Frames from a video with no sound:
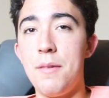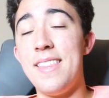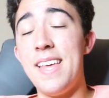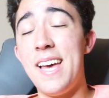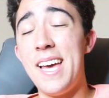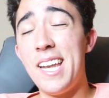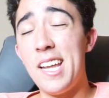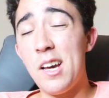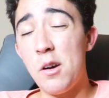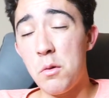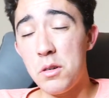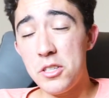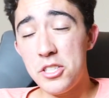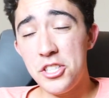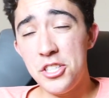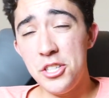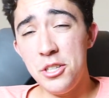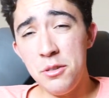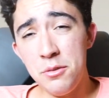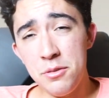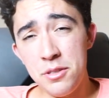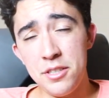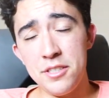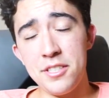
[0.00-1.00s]
then I want
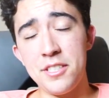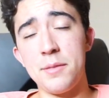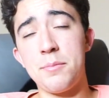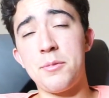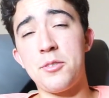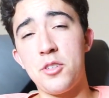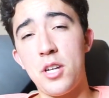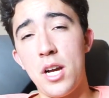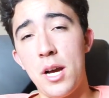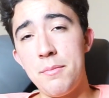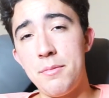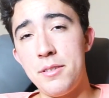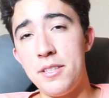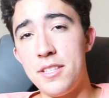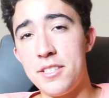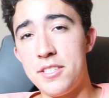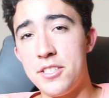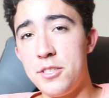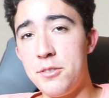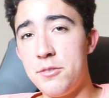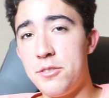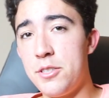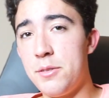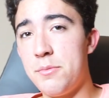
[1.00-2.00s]
you to subscribe to this
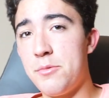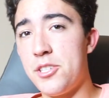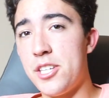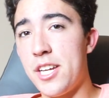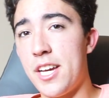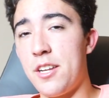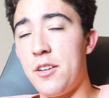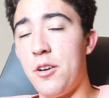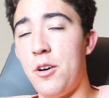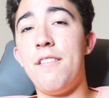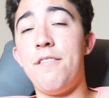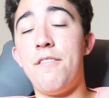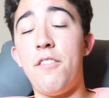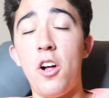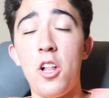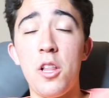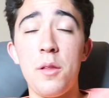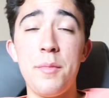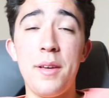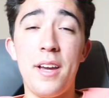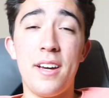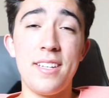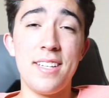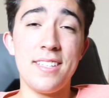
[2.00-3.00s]
YouTube channel, follow
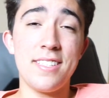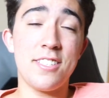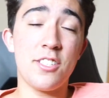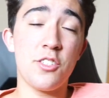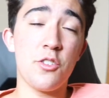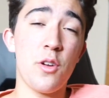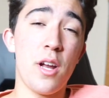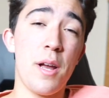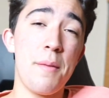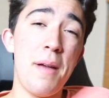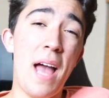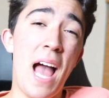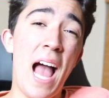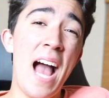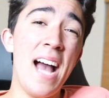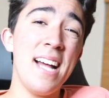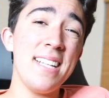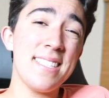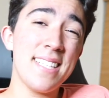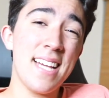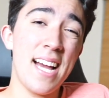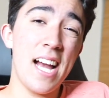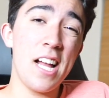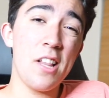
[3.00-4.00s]
me on Instagram
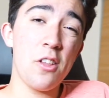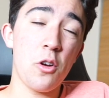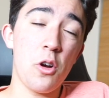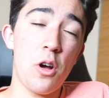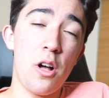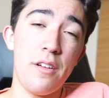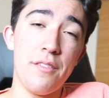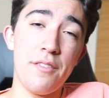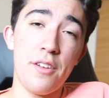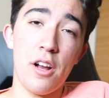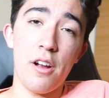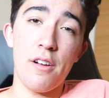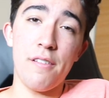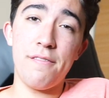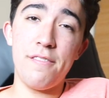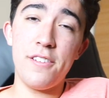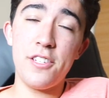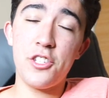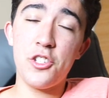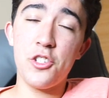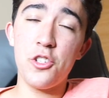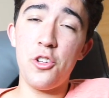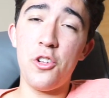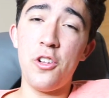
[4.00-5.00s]
at Tyler Oliveira
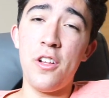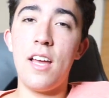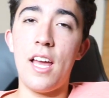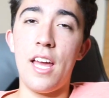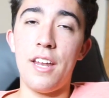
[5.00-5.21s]
Official,